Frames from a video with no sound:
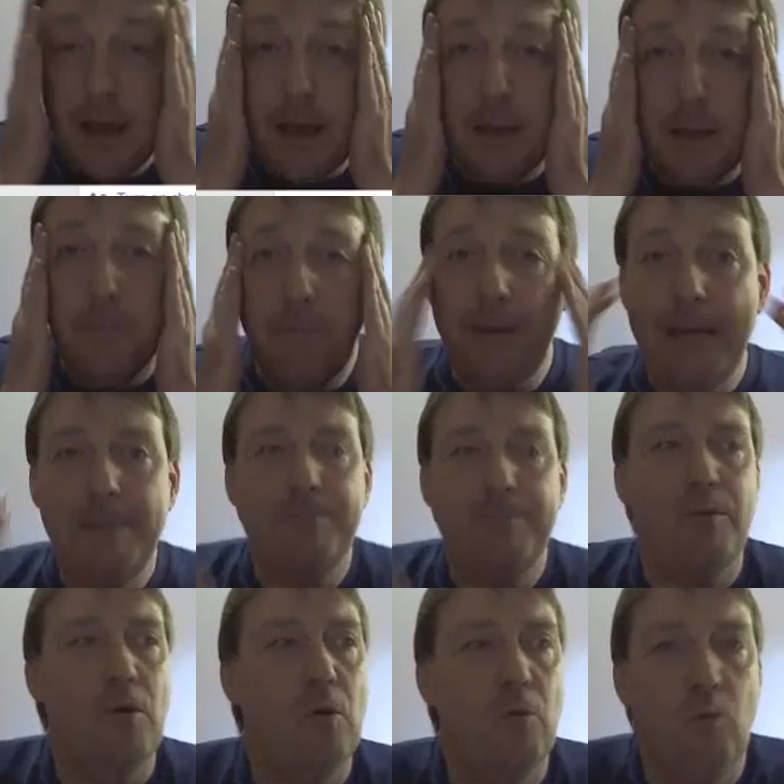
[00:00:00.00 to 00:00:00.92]

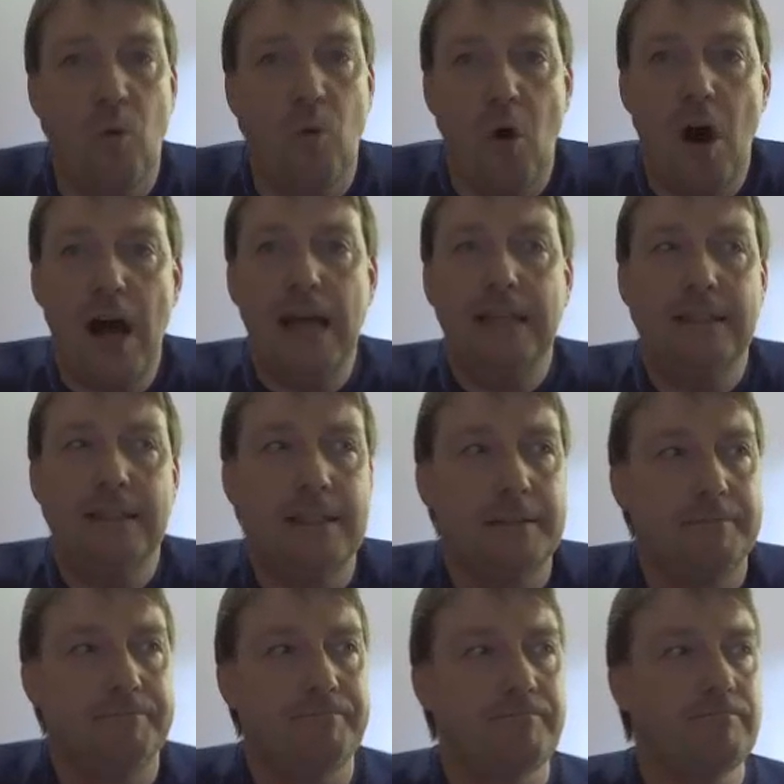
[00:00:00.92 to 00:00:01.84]
people want
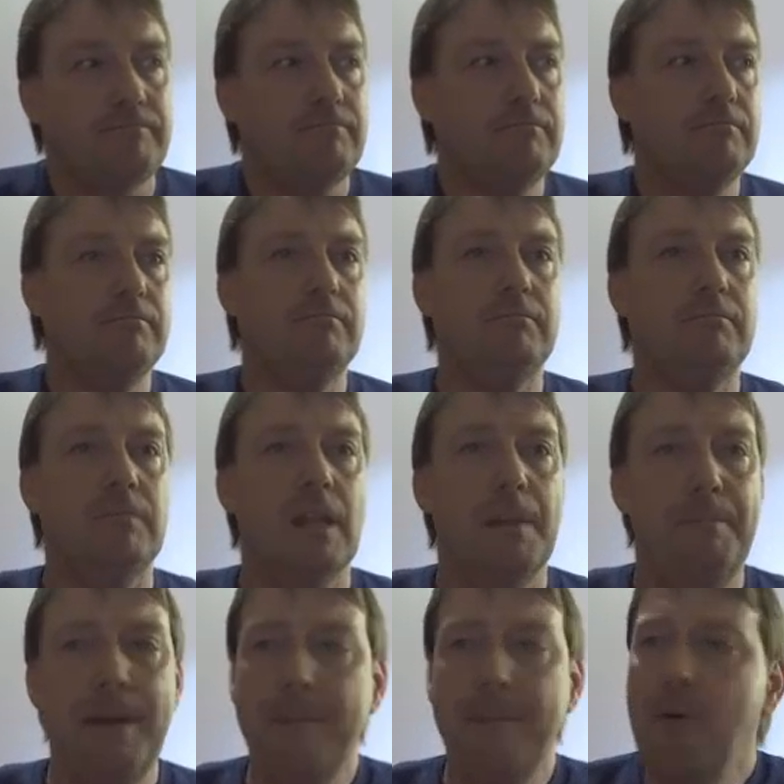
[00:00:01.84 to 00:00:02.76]

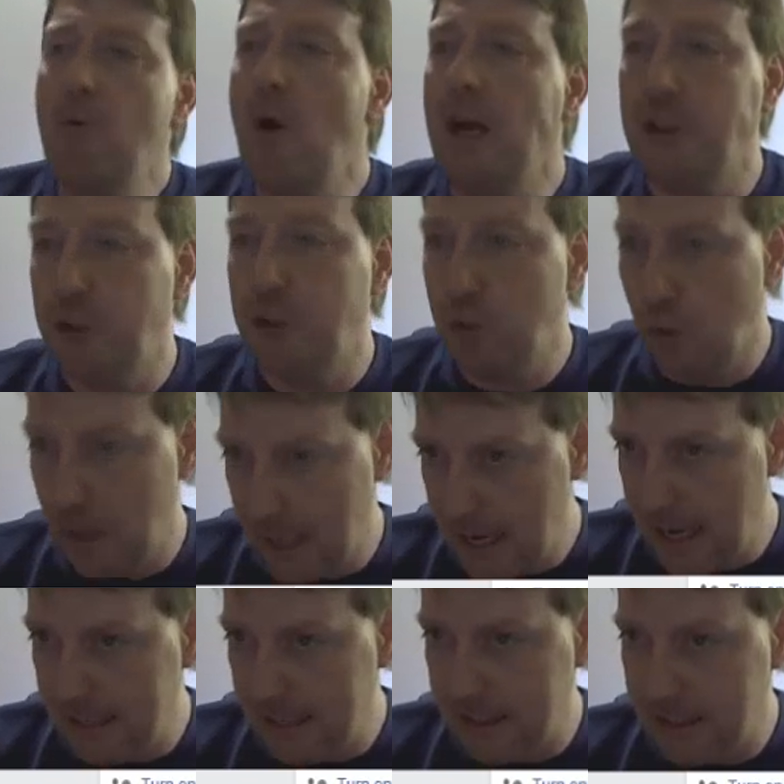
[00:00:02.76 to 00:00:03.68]

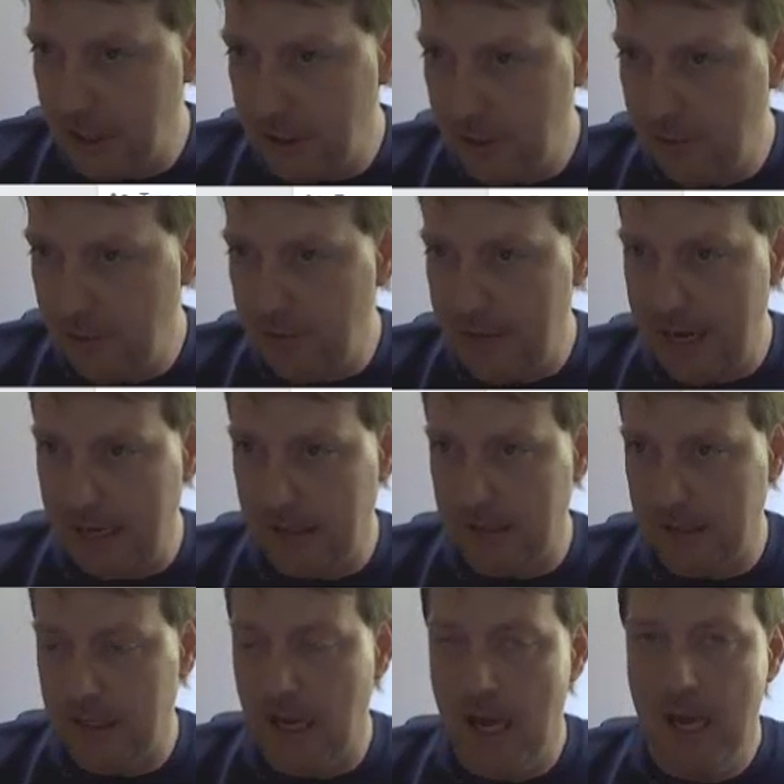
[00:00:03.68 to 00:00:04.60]
shortcuts to do
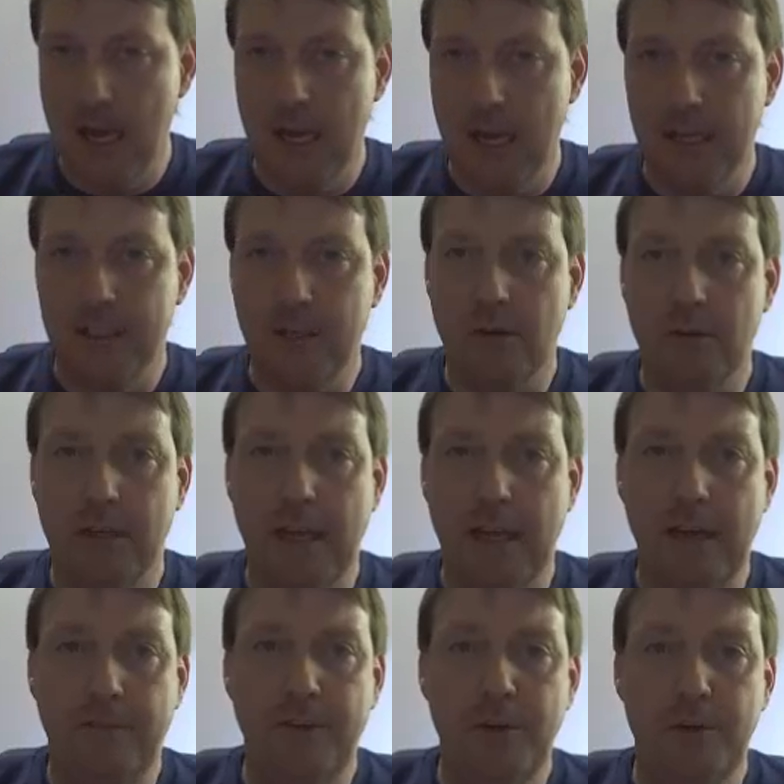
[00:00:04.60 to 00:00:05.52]
things. So
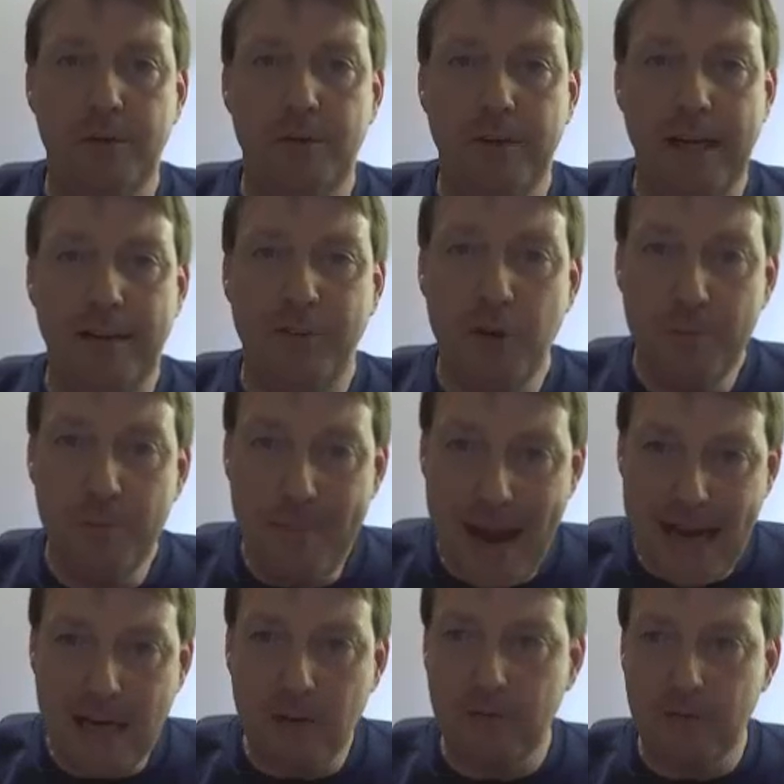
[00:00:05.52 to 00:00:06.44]
if you
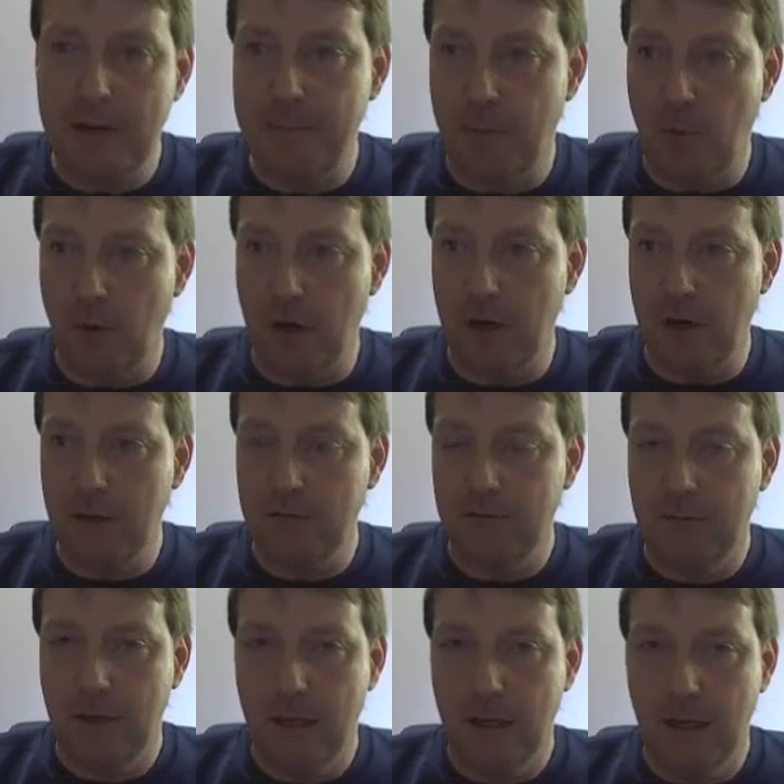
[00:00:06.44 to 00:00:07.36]
make a report,
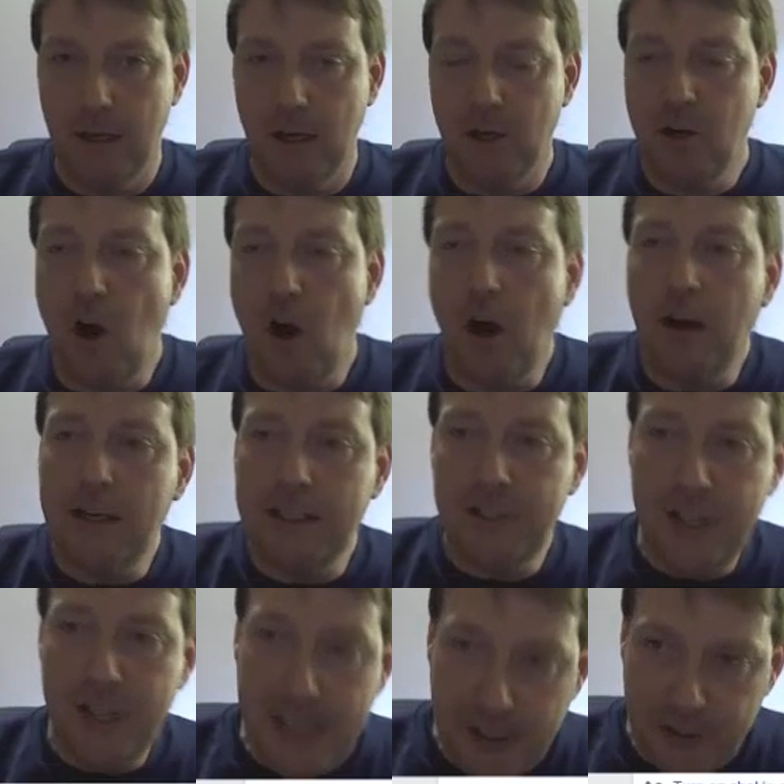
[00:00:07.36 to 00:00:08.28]
call it a
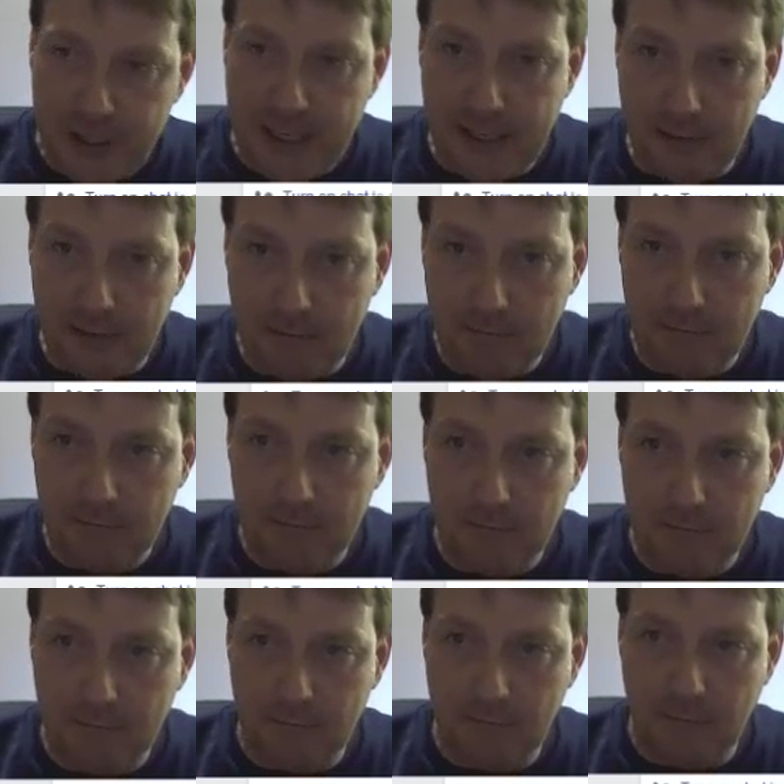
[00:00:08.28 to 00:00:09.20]
cheat sheet,
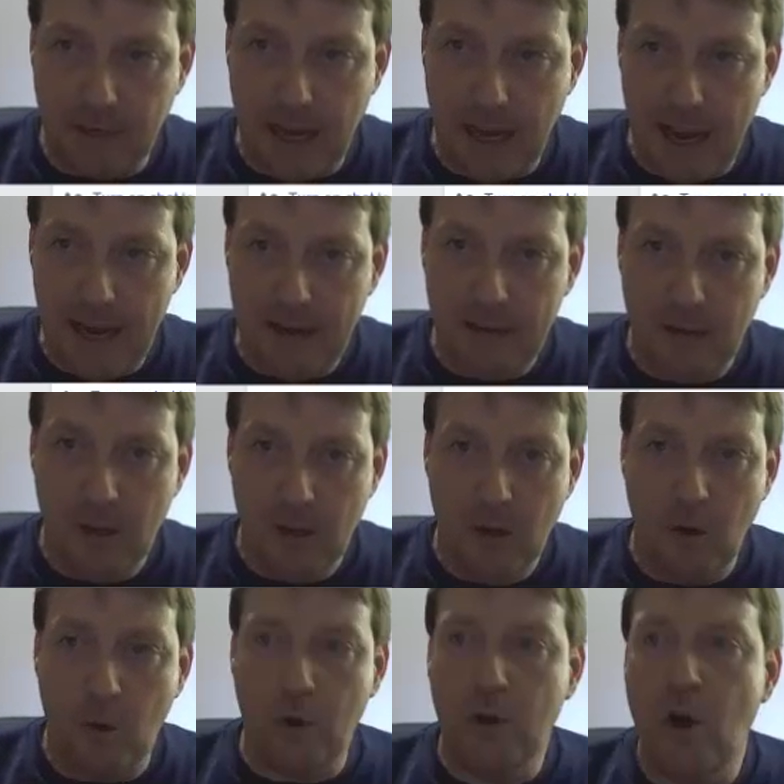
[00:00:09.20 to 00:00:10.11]
okay,
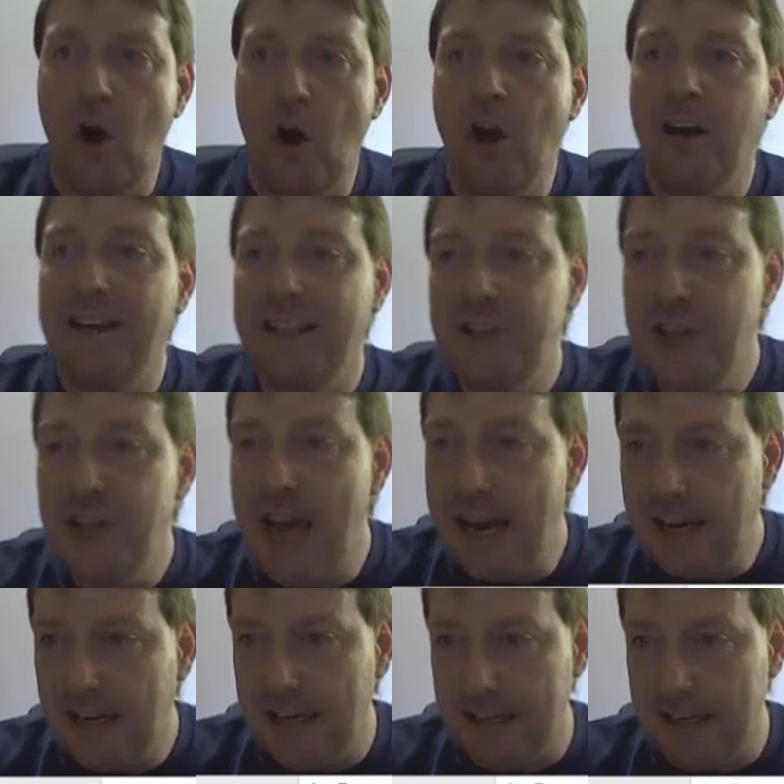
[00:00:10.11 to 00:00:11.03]
or call it a
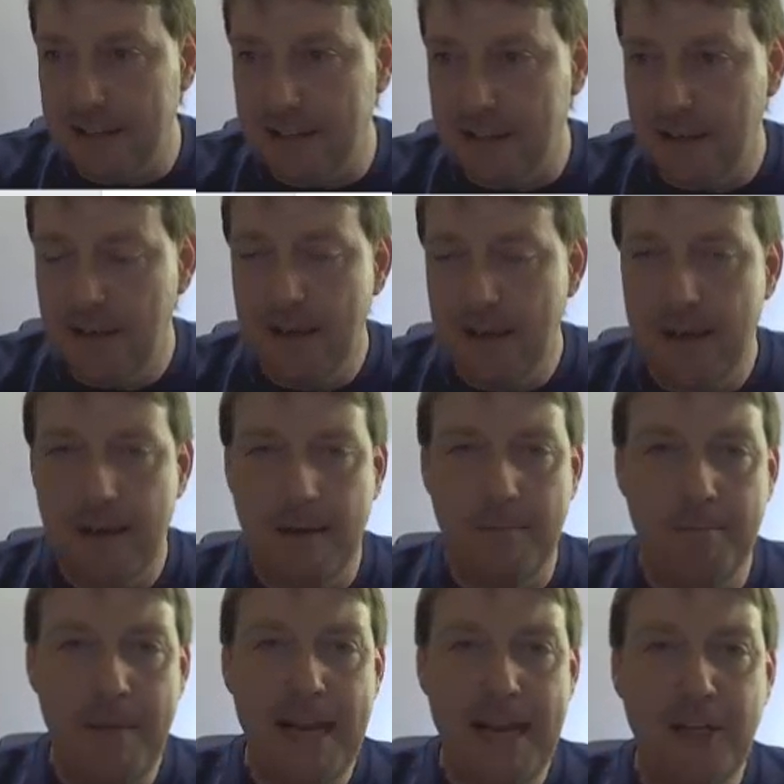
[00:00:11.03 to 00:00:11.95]
checklist.
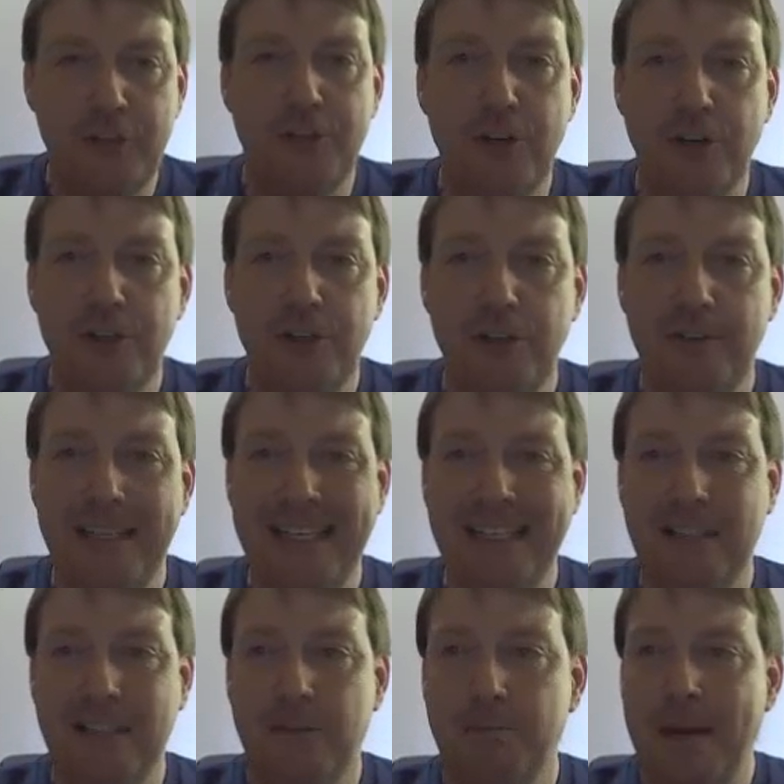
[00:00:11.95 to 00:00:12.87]
Make sure you
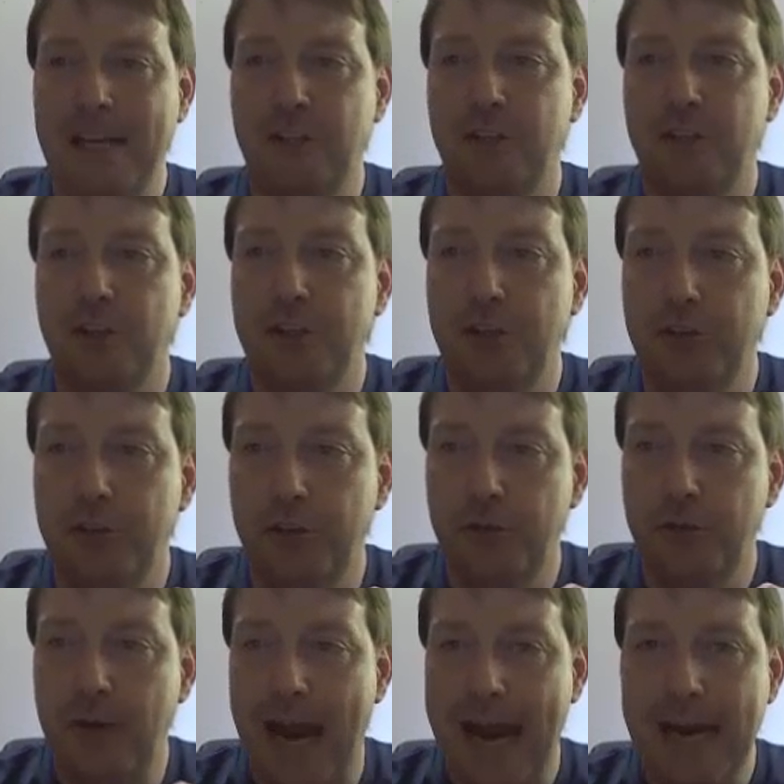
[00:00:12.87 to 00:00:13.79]

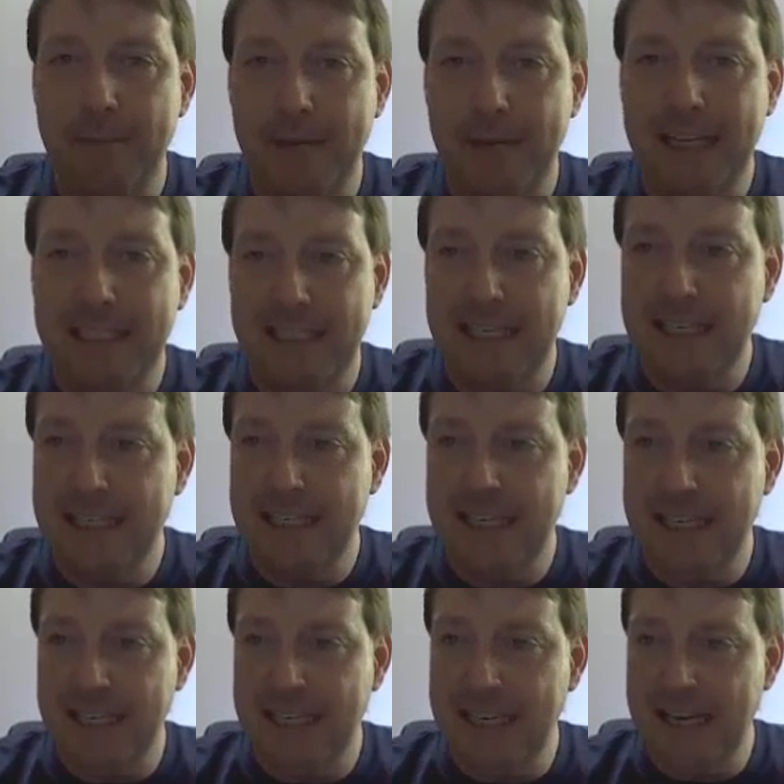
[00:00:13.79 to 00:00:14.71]
do A, B, C,
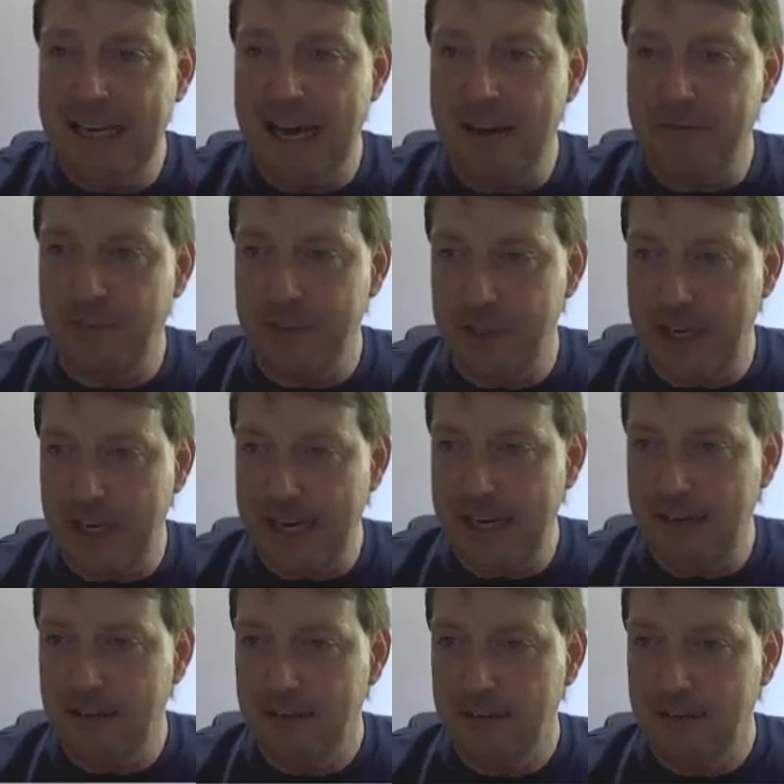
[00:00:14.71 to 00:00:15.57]
D, E, F, and G